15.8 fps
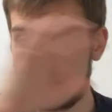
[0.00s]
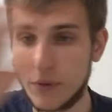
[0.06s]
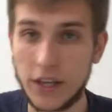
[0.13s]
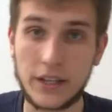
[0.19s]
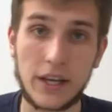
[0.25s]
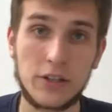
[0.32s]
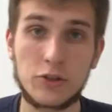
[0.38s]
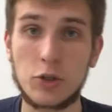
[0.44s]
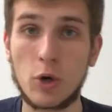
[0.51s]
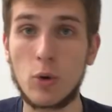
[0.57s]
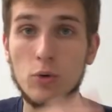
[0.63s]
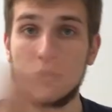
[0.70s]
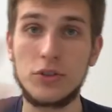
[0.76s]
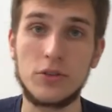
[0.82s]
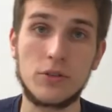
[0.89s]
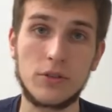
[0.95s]
that I told
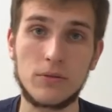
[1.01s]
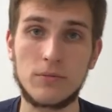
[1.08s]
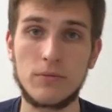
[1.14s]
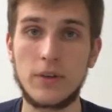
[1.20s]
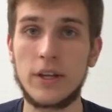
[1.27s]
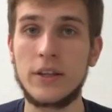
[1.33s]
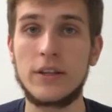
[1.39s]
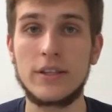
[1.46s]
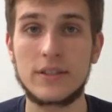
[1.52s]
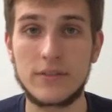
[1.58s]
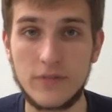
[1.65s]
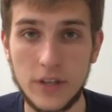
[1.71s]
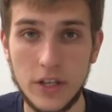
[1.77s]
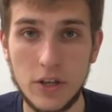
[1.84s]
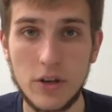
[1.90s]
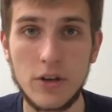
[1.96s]
you in this
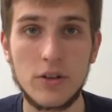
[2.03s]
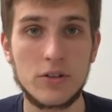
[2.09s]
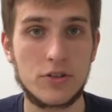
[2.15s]
video,